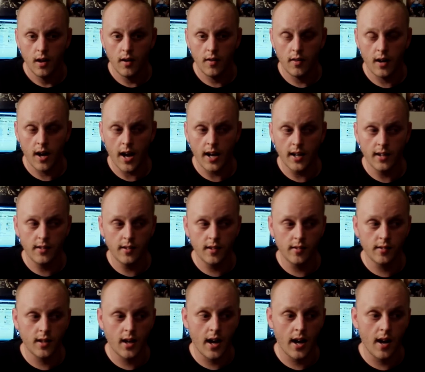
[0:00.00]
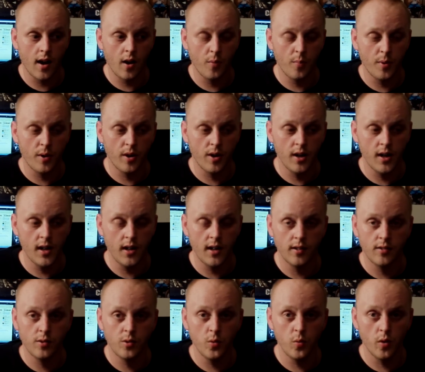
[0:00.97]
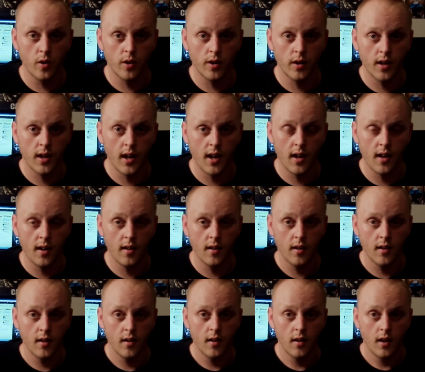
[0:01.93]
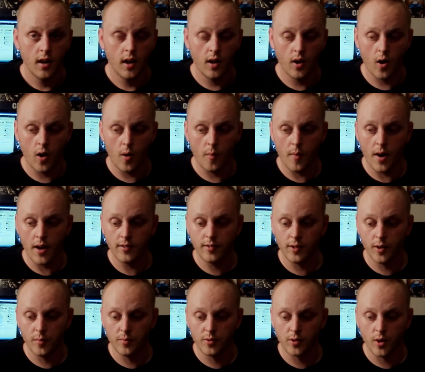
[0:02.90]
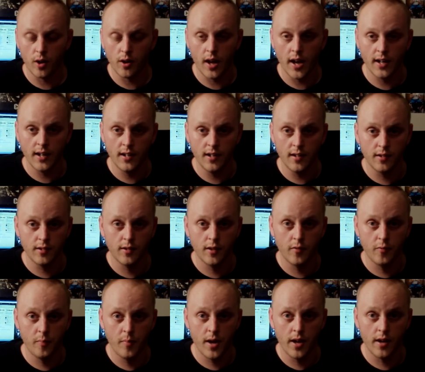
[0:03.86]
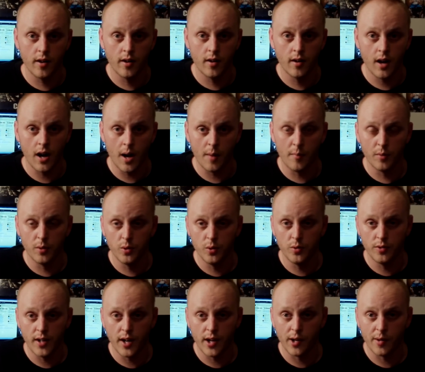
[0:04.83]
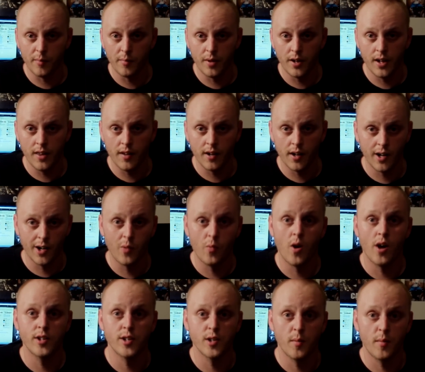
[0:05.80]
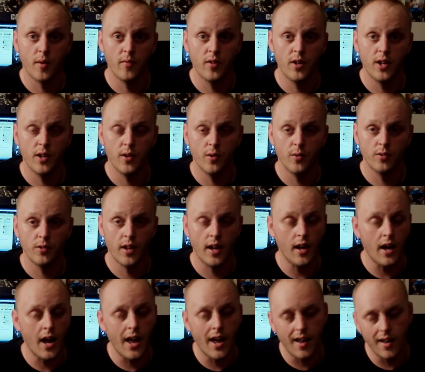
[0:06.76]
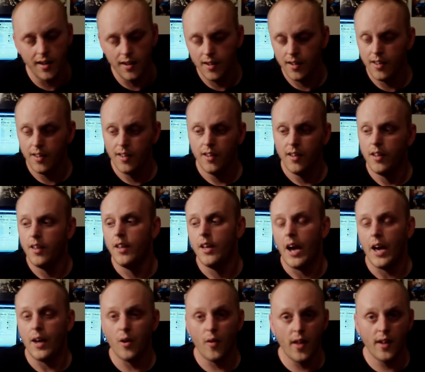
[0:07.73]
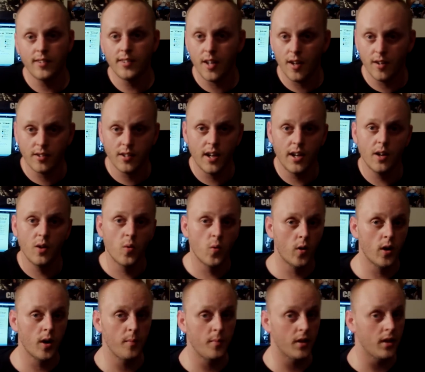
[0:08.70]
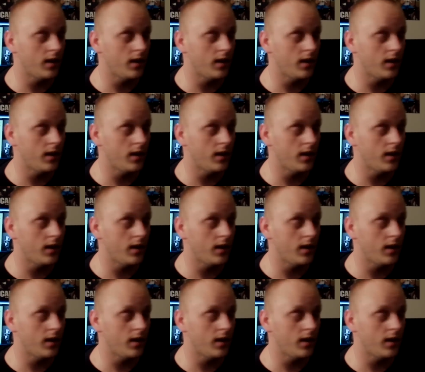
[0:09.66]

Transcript: and then I get this guy up here and he gets 200K, and all my subs start liking his stuff better, I'm gonna lose out on money. They're gonna watch all my videos. Like, I know that sounds kind of corny,